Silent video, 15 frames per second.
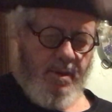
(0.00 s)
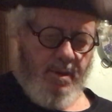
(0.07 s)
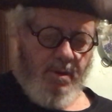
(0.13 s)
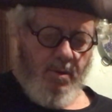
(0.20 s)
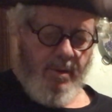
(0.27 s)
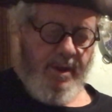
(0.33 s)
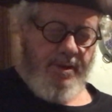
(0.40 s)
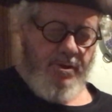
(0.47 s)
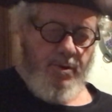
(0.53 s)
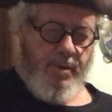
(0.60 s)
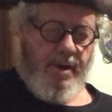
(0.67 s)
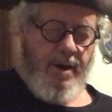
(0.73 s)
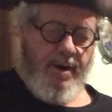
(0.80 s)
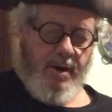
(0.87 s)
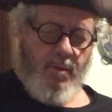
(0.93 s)
Don't get too
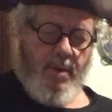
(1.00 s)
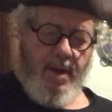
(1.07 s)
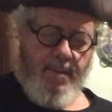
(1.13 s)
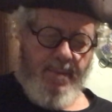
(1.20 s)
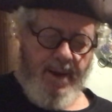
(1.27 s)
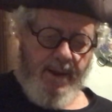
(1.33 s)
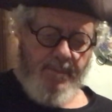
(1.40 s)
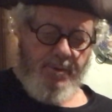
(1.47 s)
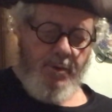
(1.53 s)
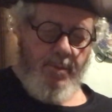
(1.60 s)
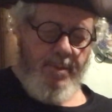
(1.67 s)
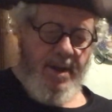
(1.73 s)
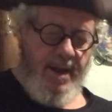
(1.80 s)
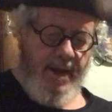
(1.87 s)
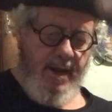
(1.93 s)
carried away and make them too
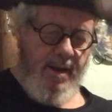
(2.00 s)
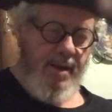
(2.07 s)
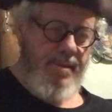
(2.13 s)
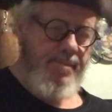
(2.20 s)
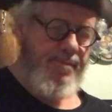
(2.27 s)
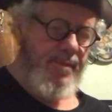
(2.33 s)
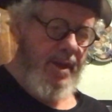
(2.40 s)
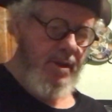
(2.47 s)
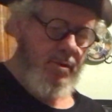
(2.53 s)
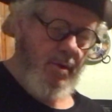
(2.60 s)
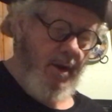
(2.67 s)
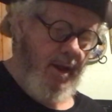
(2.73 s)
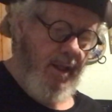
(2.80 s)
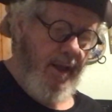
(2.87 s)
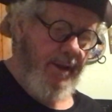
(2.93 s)
big. That's
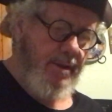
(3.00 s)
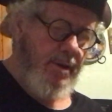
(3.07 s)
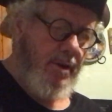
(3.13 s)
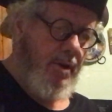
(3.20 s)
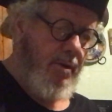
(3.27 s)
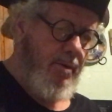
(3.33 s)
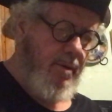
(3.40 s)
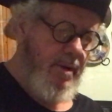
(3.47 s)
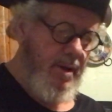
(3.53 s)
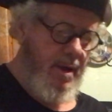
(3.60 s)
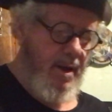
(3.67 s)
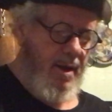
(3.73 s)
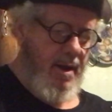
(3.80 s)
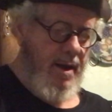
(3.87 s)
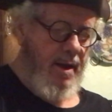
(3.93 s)
what I like to do.
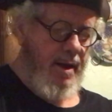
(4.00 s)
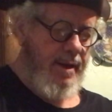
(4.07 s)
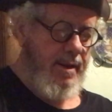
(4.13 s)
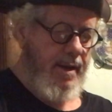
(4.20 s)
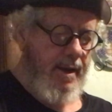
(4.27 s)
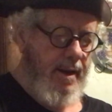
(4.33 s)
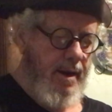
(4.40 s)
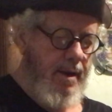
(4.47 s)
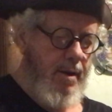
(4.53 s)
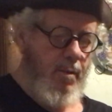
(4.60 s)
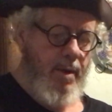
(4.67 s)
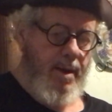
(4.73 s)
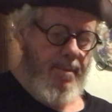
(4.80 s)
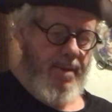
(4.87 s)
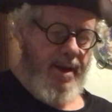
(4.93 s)
I like to get carried
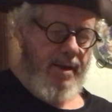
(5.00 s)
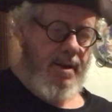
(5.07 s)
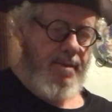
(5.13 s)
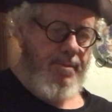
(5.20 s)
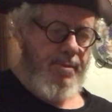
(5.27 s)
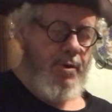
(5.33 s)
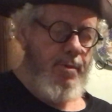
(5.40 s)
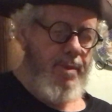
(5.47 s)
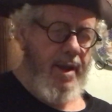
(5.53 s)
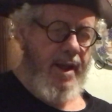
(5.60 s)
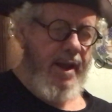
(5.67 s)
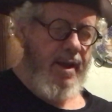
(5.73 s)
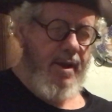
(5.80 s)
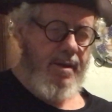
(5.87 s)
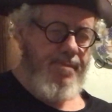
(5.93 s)
away and make them too
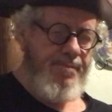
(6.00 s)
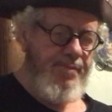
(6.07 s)
big.